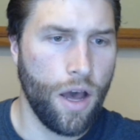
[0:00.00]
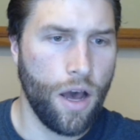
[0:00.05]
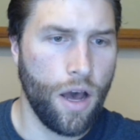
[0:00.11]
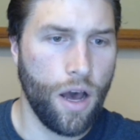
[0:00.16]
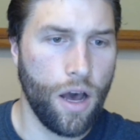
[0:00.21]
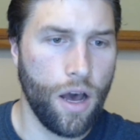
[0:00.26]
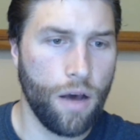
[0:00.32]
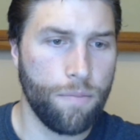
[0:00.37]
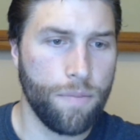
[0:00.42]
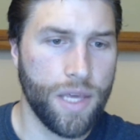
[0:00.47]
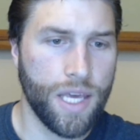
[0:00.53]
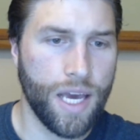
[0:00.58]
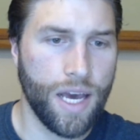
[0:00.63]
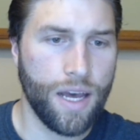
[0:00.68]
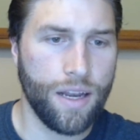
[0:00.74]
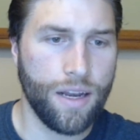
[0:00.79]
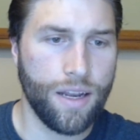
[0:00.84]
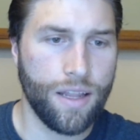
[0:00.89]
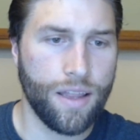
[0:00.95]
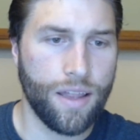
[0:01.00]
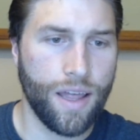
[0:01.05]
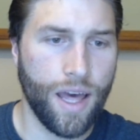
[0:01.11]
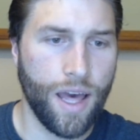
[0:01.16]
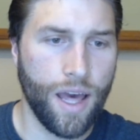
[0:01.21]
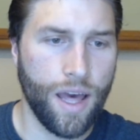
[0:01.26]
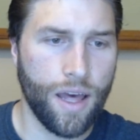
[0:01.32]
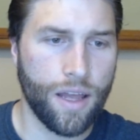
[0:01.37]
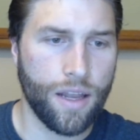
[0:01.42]
Beyond
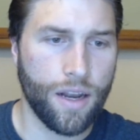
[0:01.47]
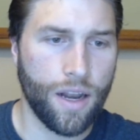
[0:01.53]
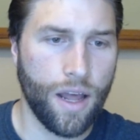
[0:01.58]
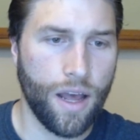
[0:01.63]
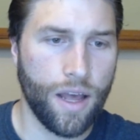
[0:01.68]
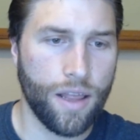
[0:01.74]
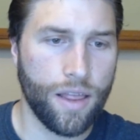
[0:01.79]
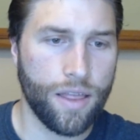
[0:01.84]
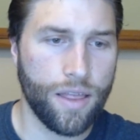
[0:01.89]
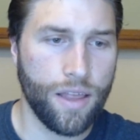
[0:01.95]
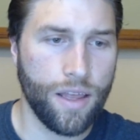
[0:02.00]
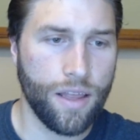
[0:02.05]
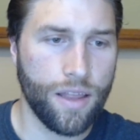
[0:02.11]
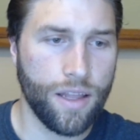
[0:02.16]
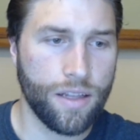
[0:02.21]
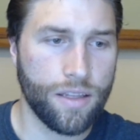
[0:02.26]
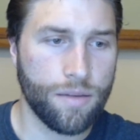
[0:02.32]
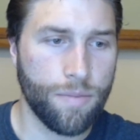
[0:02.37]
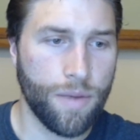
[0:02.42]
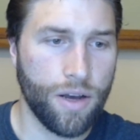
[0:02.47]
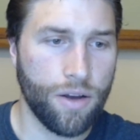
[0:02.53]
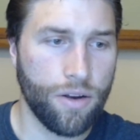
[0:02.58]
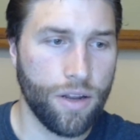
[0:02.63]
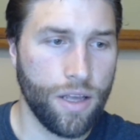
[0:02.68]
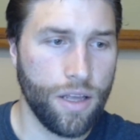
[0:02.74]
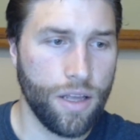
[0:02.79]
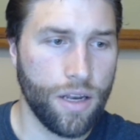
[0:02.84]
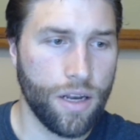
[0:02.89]
that, I think that's
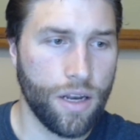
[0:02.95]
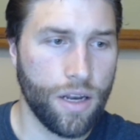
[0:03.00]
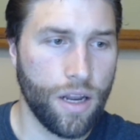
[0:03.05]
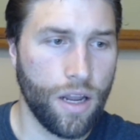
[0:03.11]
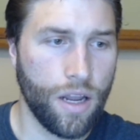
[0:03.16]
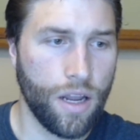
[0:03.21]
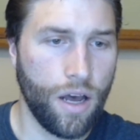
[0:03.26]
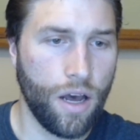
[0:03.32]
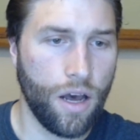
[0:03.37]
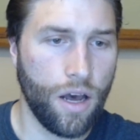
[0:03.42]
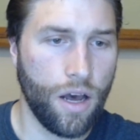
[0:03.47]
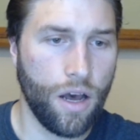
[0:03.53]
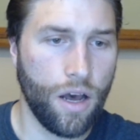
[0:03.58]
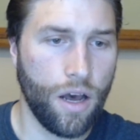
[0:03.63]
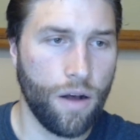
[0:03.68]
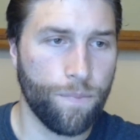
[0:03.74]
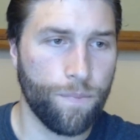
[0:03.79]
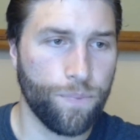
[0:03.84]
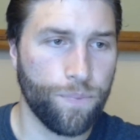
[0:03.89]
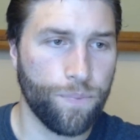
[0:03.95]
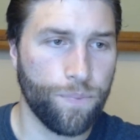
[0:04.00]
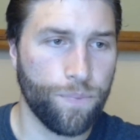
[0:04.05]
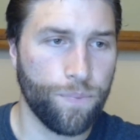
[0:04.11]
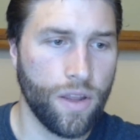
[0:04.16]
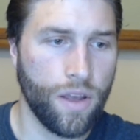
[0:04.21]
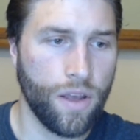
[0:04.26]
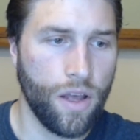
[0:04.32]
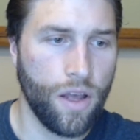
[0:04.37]
about it.
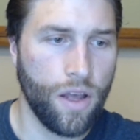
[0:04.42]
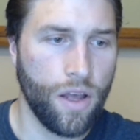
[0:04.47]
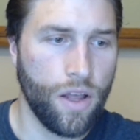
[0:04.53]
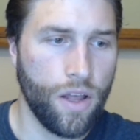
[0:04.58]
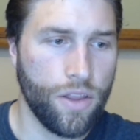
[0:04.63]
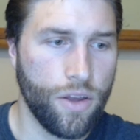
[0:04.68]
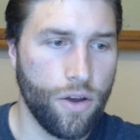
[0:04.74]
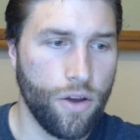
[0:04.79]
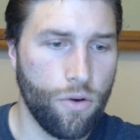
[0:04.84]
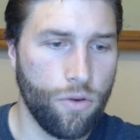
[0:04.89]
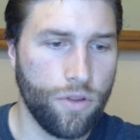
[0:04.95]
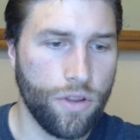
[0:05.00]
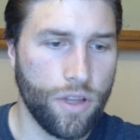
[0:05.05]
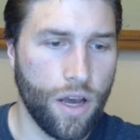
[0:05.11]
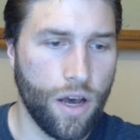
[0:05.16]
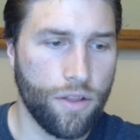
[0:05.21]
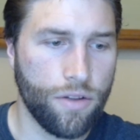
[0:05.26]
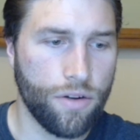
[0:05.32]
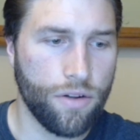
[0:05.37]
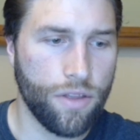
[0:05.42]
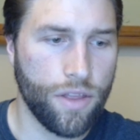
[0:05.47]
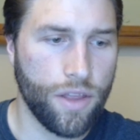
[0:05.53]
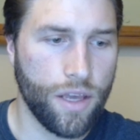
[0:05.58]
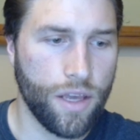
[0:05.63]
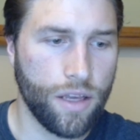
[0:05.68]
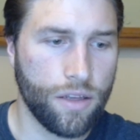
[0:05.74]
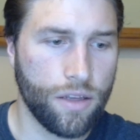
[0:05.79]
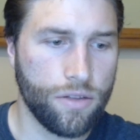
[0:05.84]
The only other
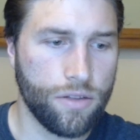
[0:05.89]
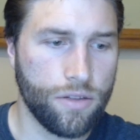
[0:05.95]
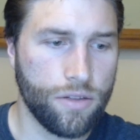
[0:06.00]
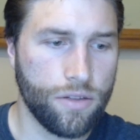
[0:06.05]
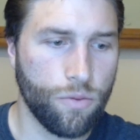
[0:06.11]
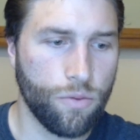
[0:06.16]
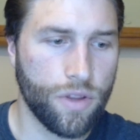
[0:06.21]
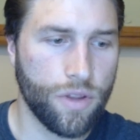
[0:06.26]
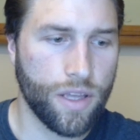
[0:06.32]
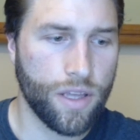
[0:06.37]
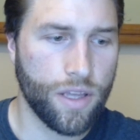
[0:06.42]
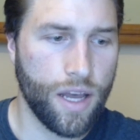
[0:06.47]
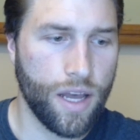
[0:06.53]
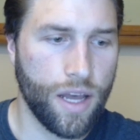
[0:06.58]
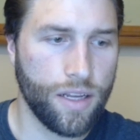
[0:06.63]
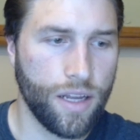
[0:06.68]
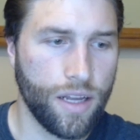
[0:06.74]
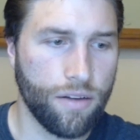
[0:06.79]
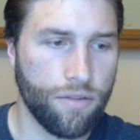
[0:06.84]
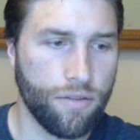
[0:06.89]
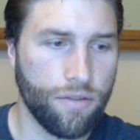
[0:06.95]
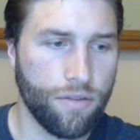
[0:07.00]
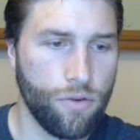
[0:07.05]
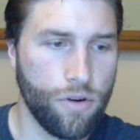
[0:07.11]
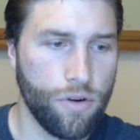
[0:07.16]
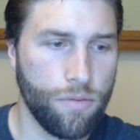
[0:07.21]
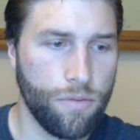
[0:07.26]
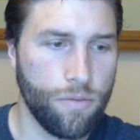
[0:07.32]
things with contact
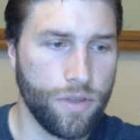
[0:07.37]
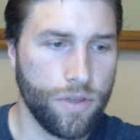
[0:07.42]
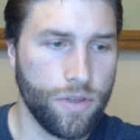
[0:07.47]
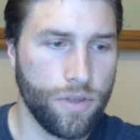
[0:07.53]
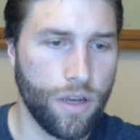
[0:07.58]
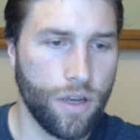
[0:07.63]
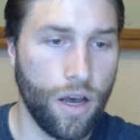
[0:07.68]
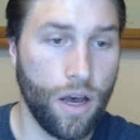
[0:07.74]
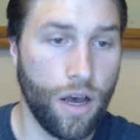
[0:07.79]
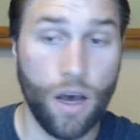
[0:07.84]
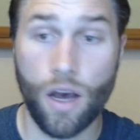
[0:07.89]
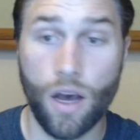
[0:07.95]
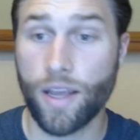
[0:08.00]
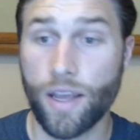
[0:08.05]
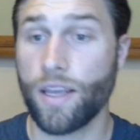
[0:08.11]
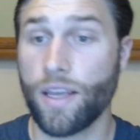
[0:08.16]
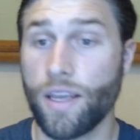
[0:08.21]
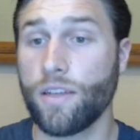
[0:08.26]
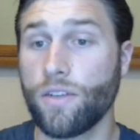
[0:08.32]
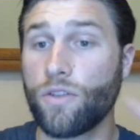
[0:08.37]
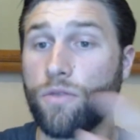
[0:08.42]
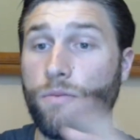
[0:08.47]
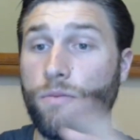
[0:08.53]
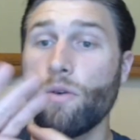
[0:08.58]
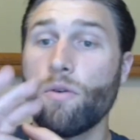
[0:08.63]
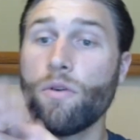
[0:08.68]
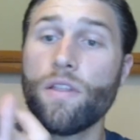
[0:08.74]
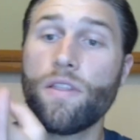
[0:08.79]
forms is you
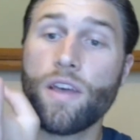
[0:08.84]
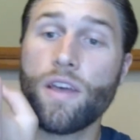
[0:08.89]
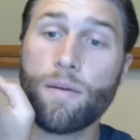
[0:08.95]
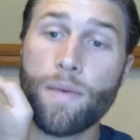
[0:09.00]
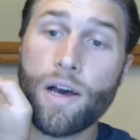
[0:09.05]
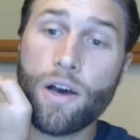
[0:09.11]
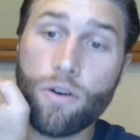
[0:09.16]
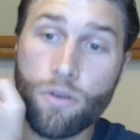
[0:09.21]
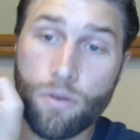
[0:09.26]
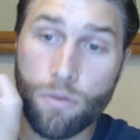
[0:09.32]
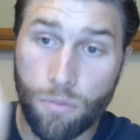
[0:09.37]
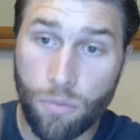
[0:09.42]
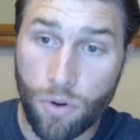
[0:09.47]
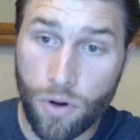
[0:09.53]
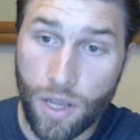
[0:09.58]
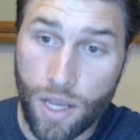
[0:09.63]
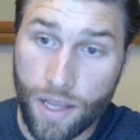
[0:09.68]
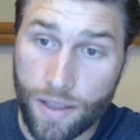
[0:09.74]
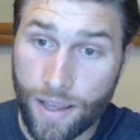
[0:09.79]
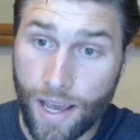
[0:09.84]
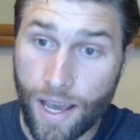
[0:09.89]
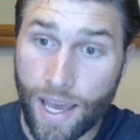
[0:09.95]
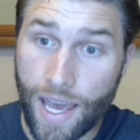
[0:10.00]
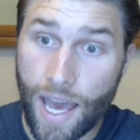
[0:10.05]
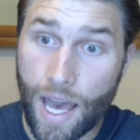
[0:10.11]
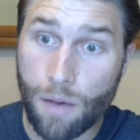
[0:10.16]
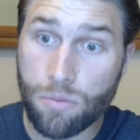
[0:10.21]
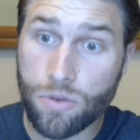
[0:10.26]
might want to think about putting in like
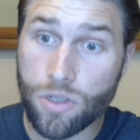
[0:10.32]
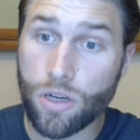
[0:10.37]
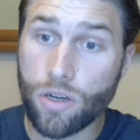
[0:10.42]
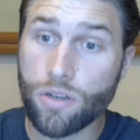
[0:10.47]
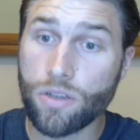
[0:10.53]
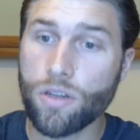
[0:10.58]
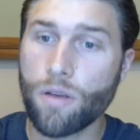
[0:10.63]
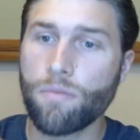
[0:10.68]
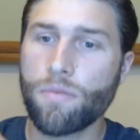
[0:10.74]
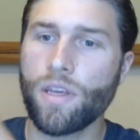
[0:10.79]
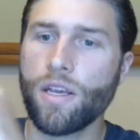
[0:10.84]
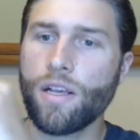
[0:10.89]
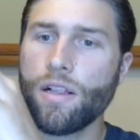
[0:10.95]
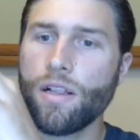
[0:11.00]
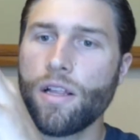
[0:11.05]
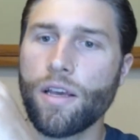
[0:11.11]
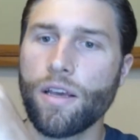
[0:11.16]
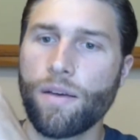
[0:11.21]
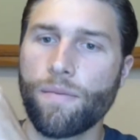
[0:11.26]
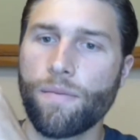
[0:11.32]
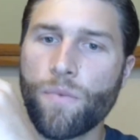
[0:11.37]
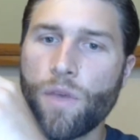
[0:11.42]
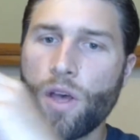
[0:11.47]
a CAPTCHA or something, like